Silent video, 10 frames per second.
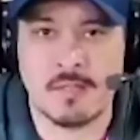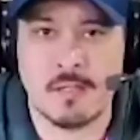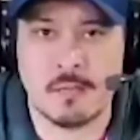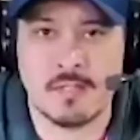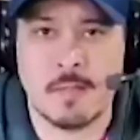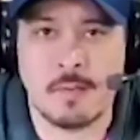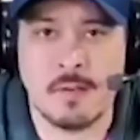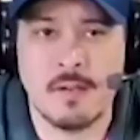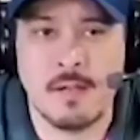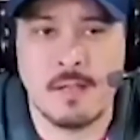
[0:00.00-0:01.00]
They were
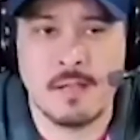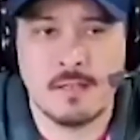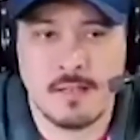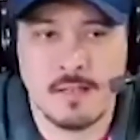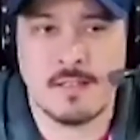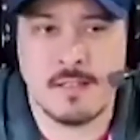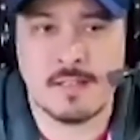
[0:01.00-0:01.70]
separate. So I think the next mm.